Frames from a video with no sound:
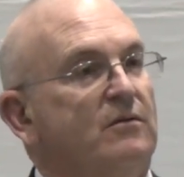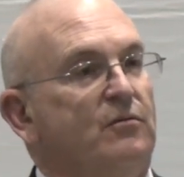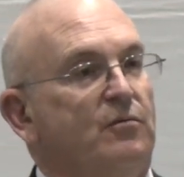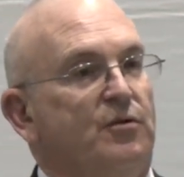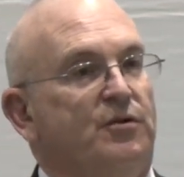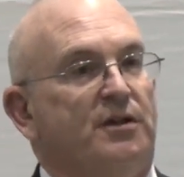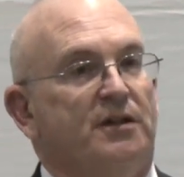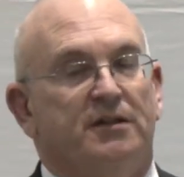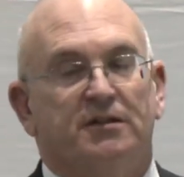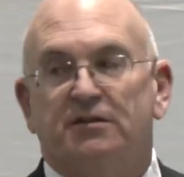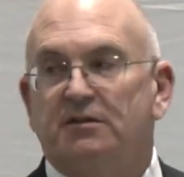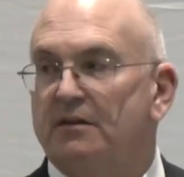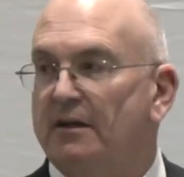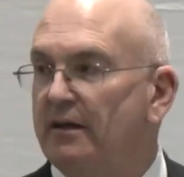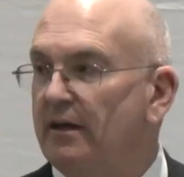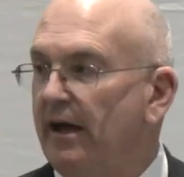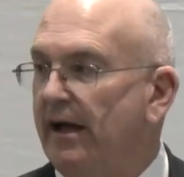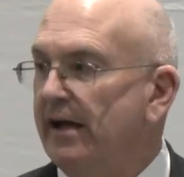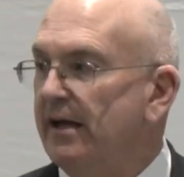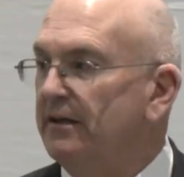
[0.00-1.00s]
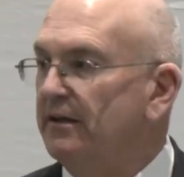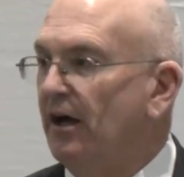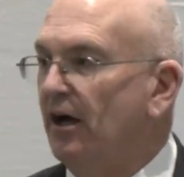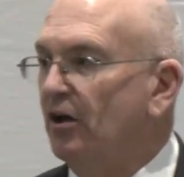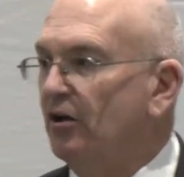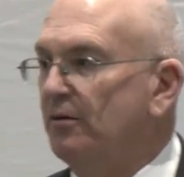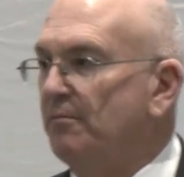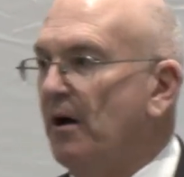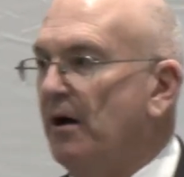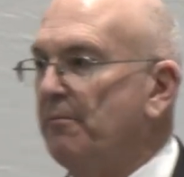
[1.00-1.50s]
with this
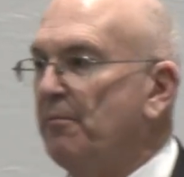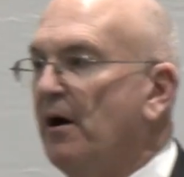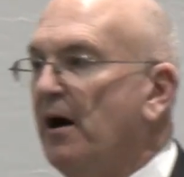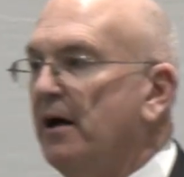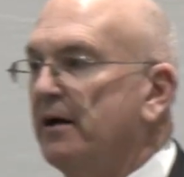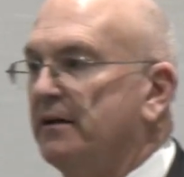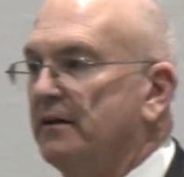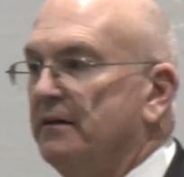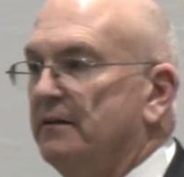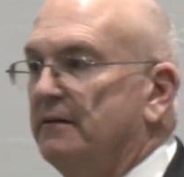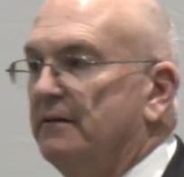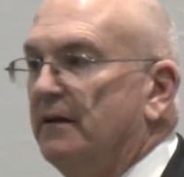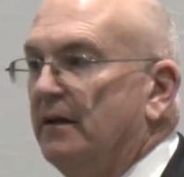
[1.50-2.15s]
handheld in my pocket.